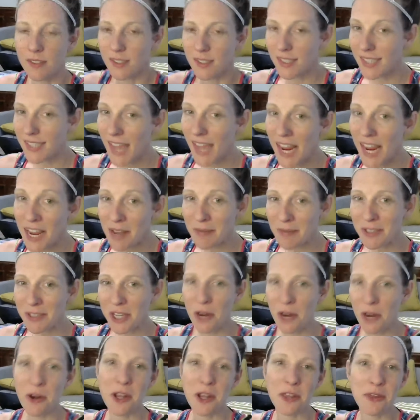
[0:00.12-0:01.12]
Today, I'm
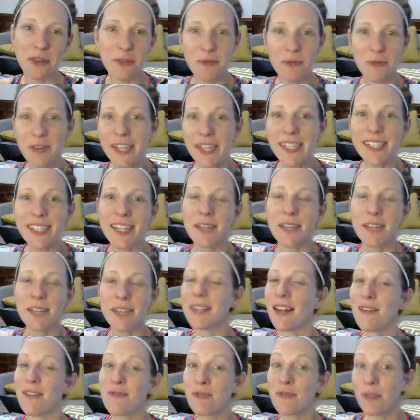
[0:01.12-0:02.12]
sharing three tips
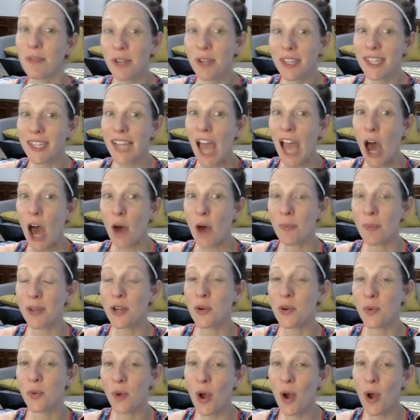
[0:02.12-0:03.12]
that have really helped me
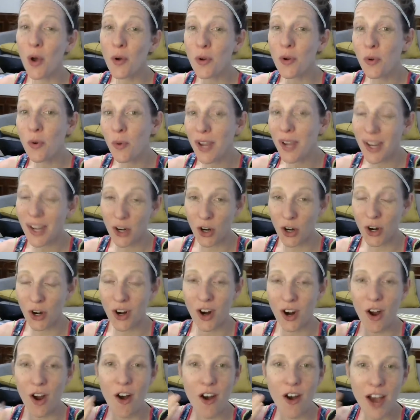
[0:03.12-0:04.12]
grow
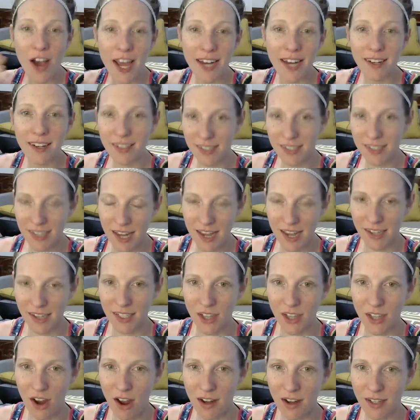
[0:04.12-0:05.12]
quicker on
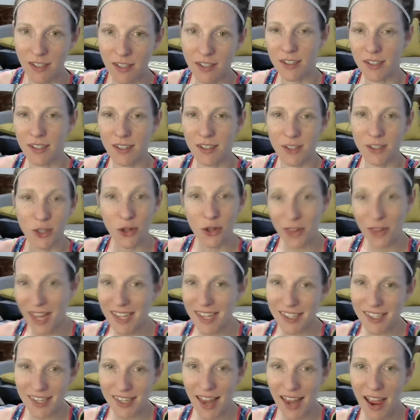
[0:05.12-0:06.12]
TikTok. So
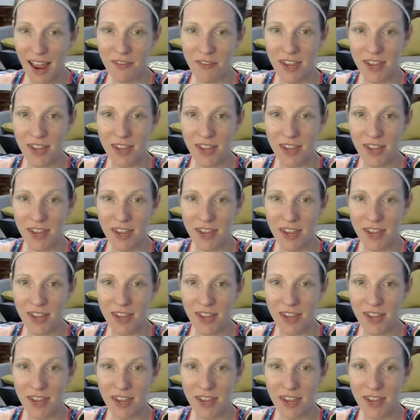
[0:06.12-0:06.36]
let's dive